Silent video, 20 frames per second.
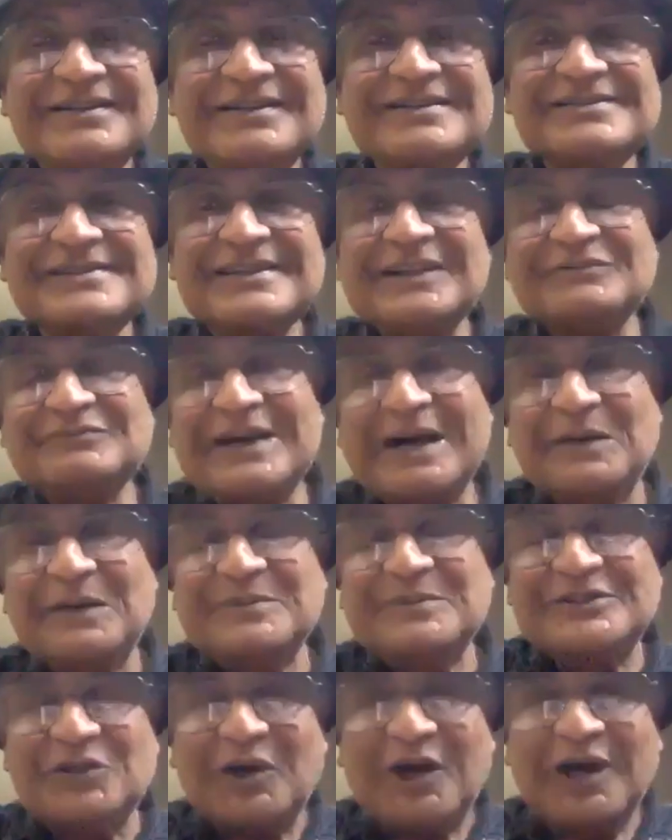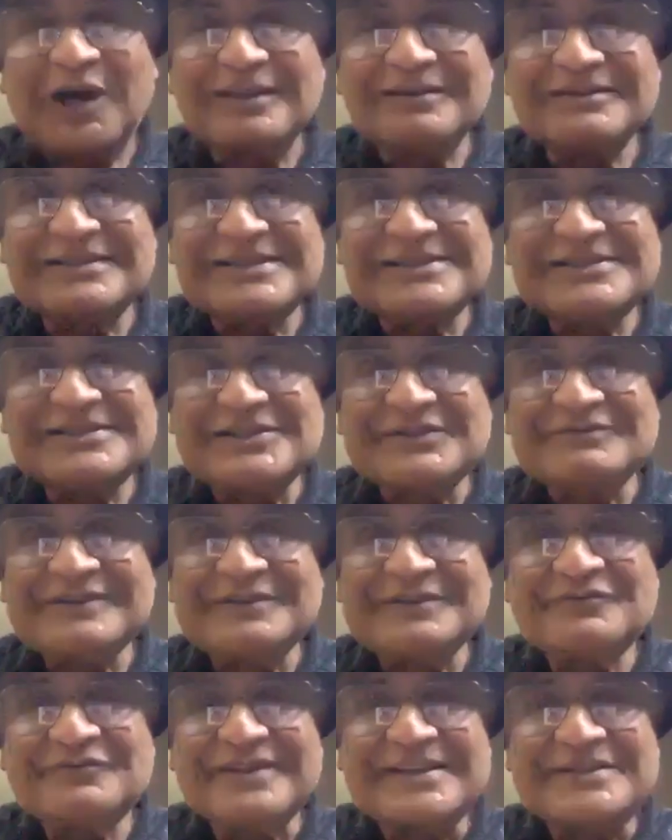itself up in all these
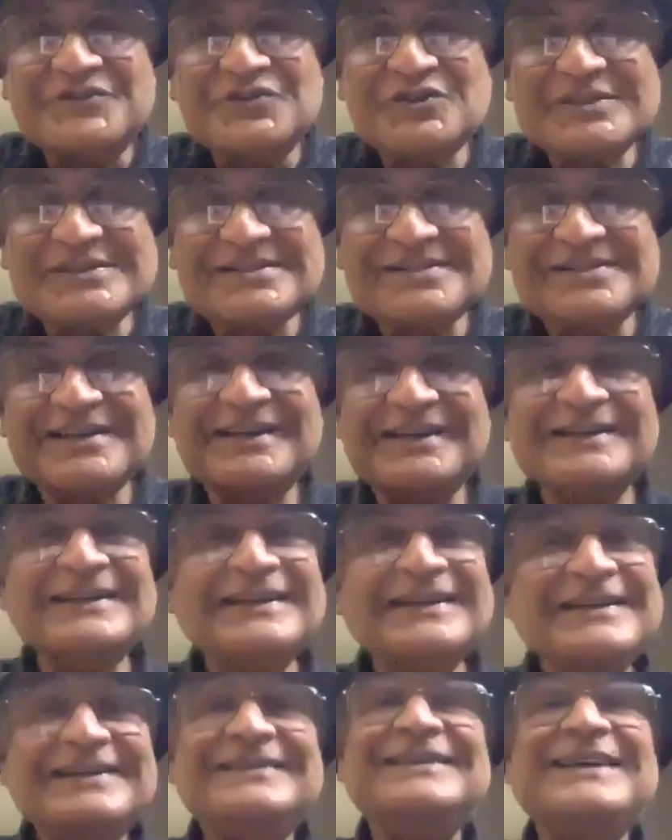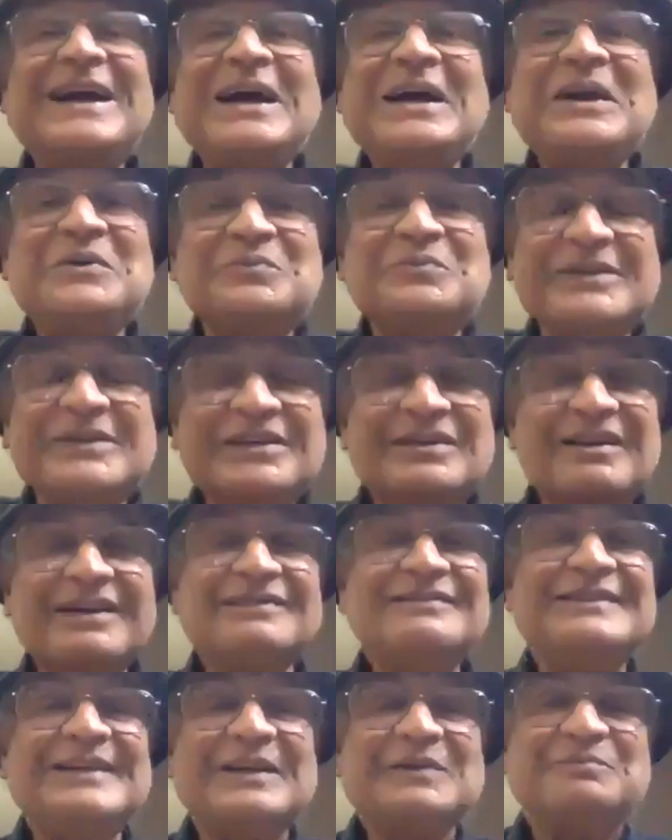different fringes. Yeah, we
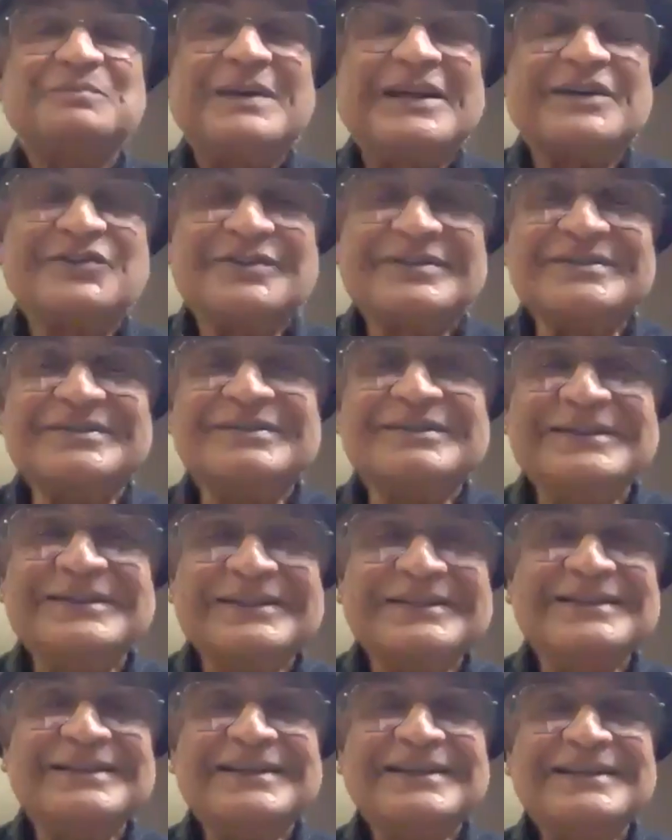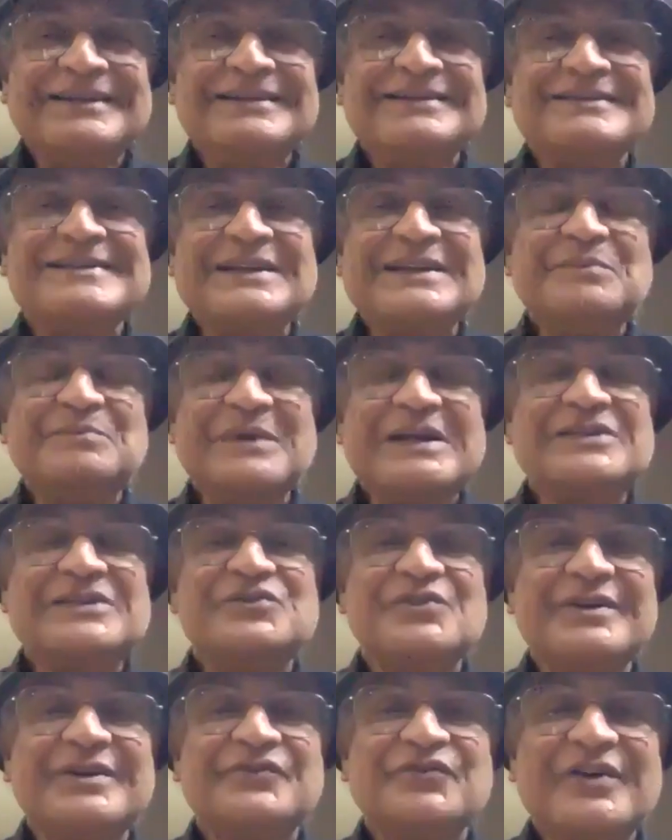get that pattern. It's an
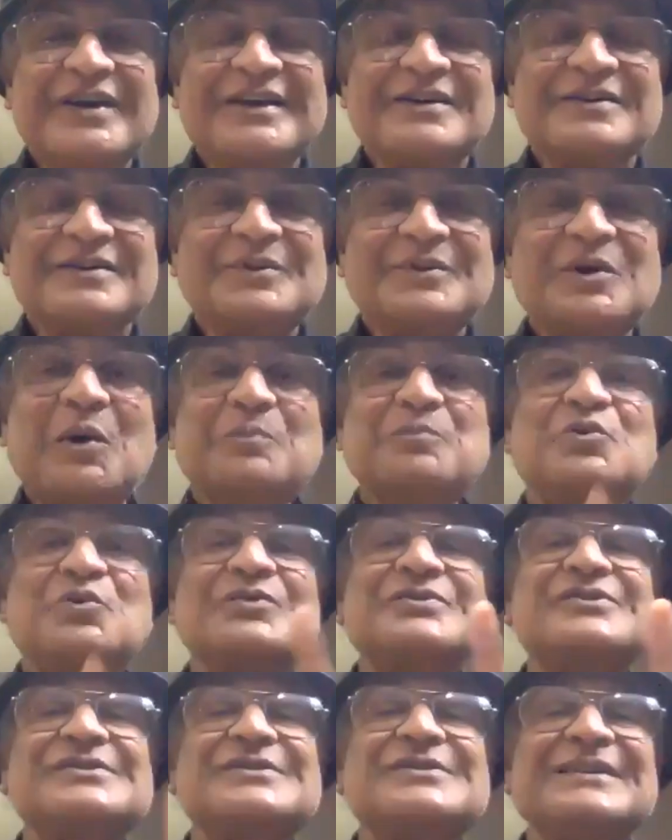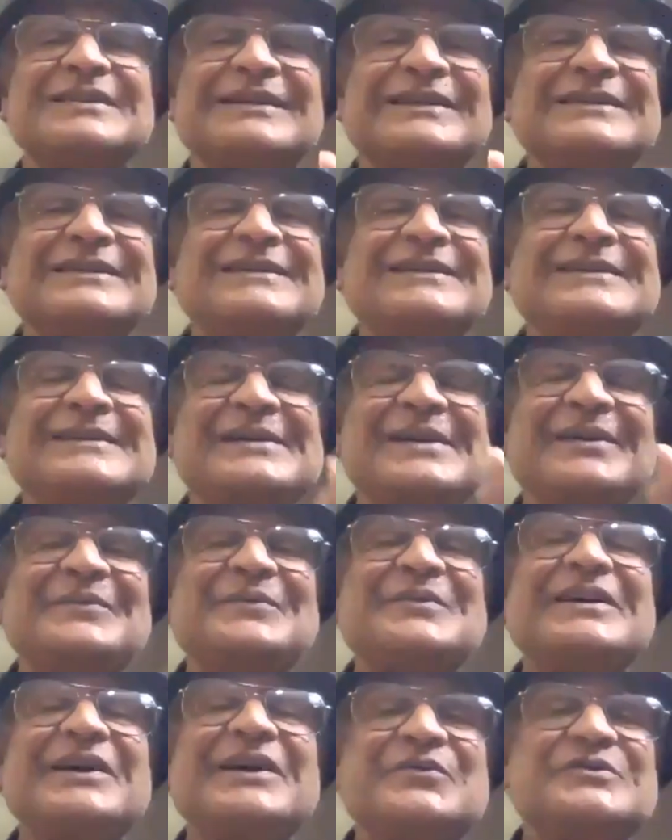amazing thing. Of course,
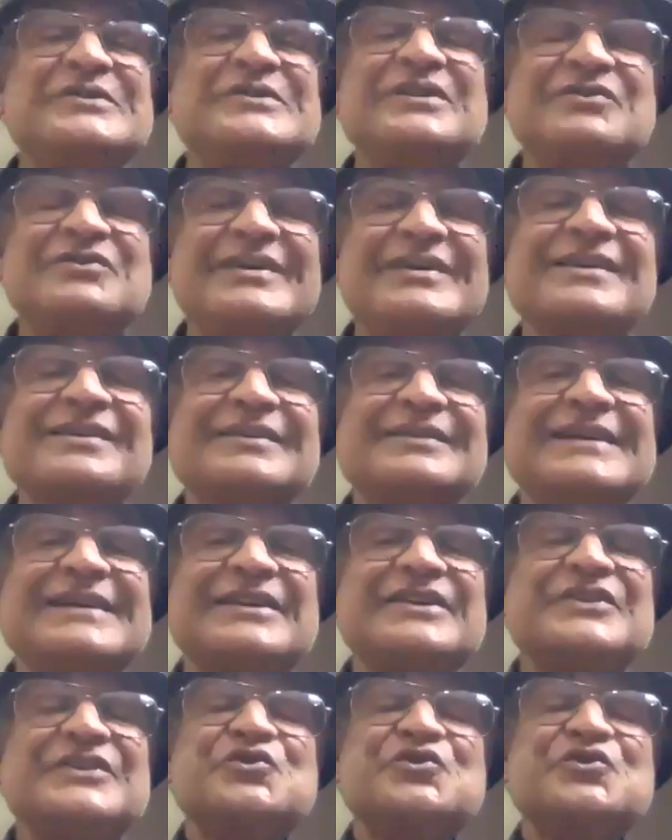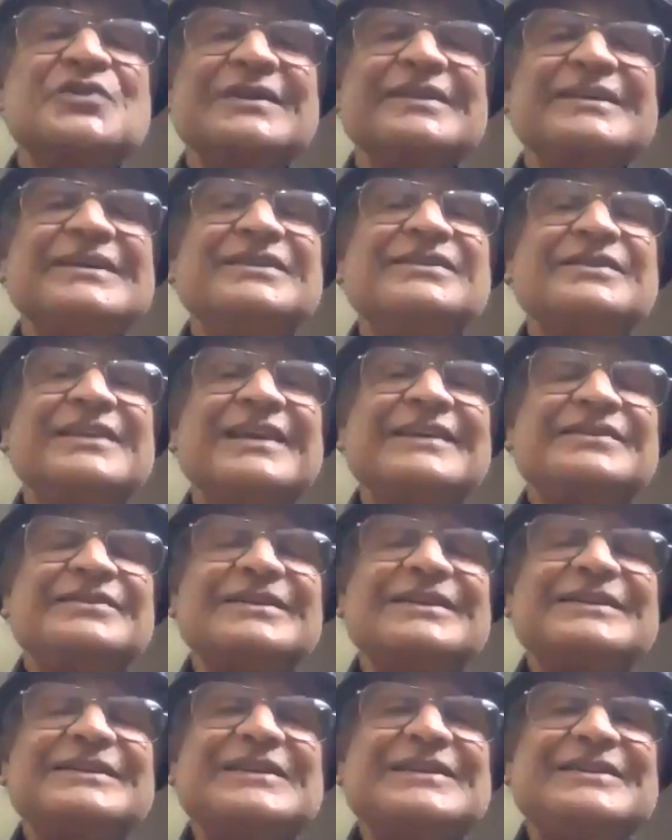here's the thing. Initially, they
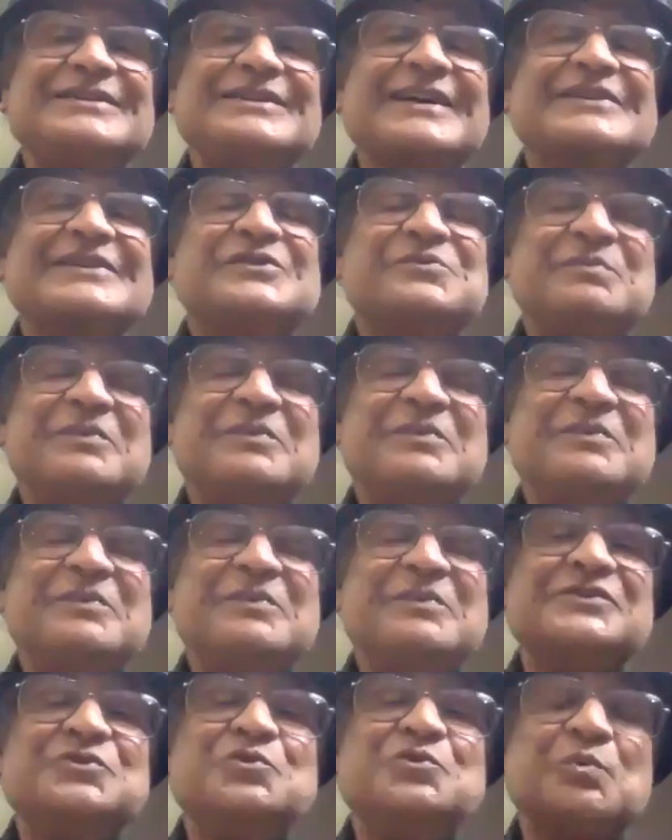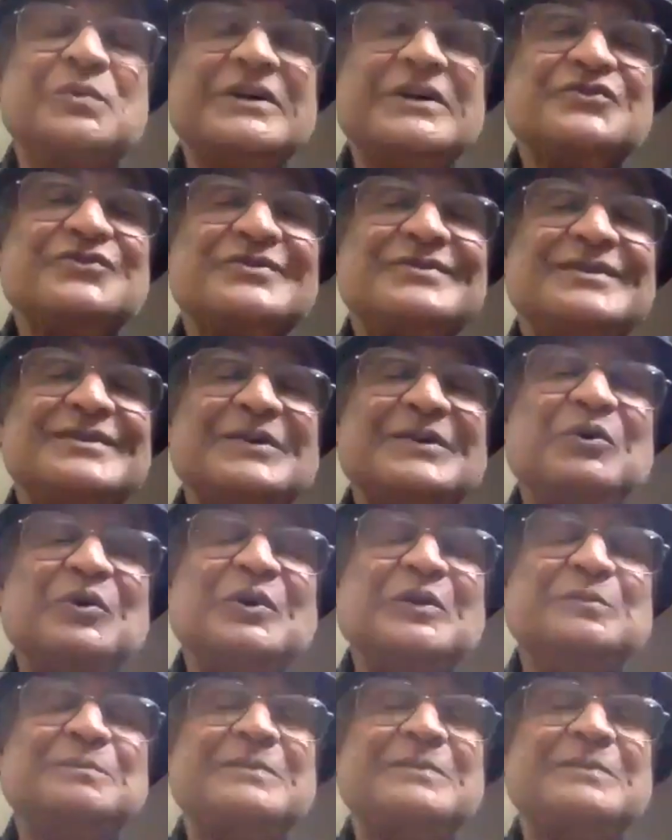did the experiment with a whole